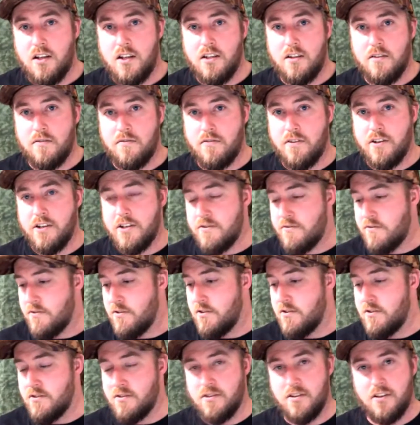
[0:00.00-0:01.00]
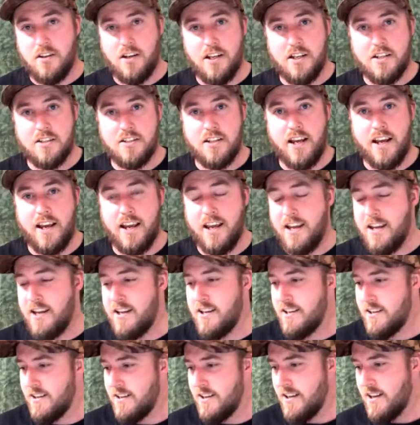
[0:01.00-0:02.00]
fridge for the next day.
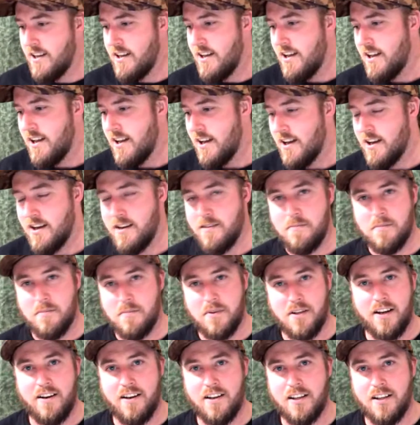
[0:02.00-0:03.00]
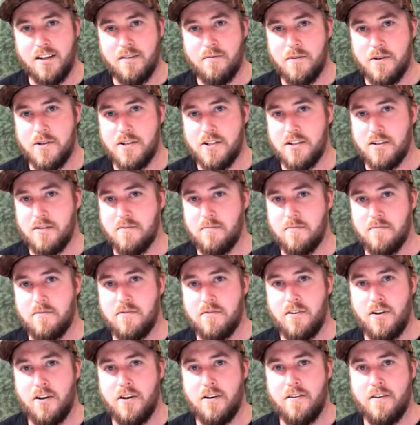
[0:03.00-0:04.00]
But yeah, I love watching them
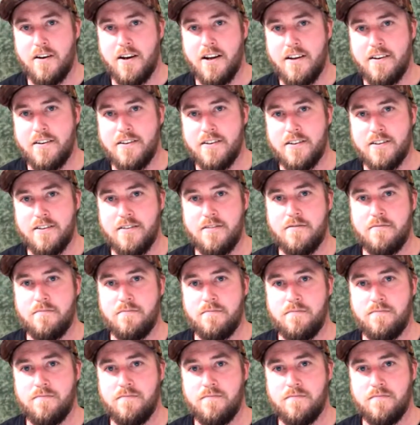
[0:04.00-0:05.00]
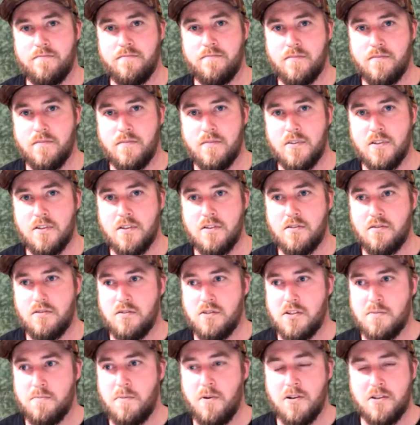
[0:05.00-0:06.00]
float around and
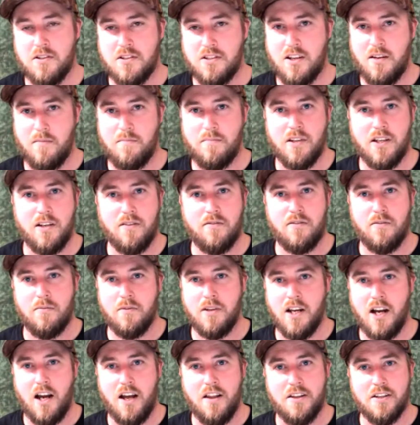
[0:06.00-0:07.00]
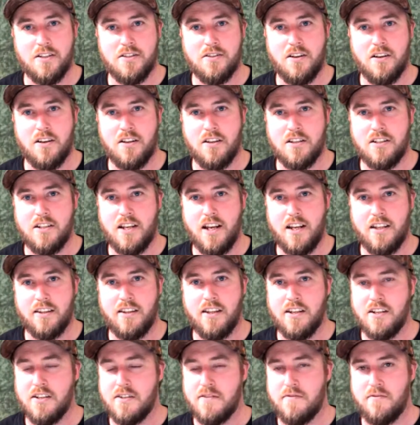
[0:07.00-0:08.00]
spot something from the other side of the tank,
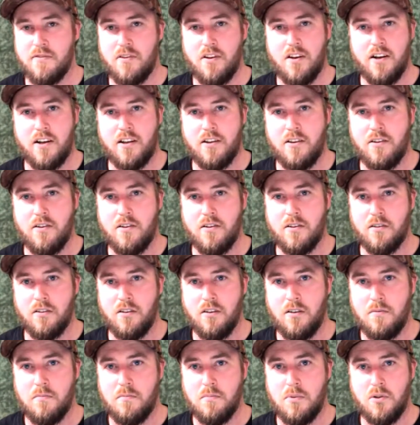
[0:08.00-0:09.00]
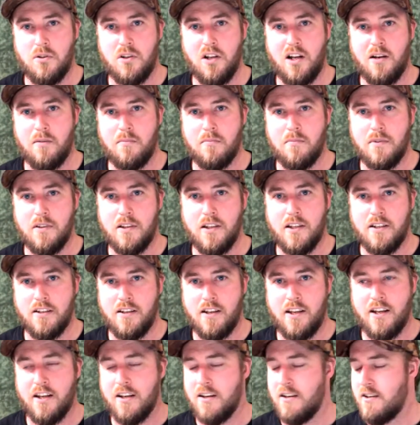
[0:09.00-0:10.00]
then just fly along, pull up, and then
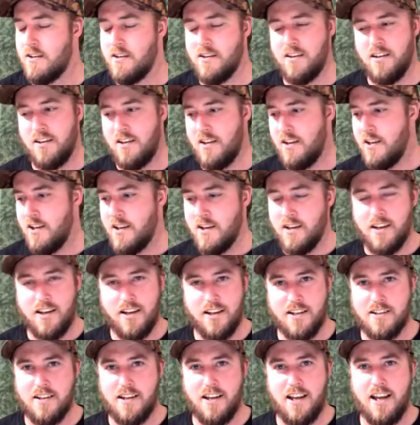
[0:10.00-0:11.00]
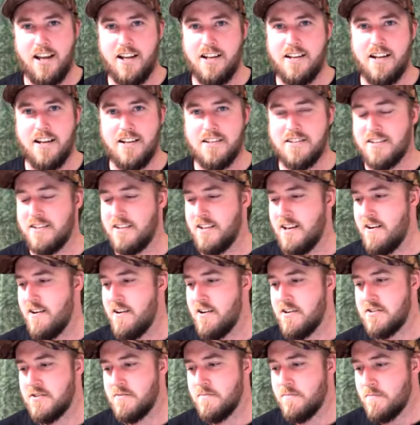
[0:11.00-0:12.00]
eat it. It's
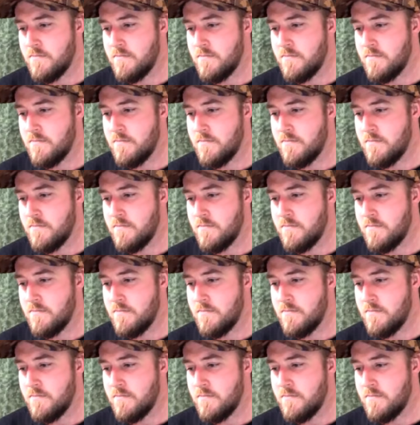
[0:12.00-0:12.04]
hilarious.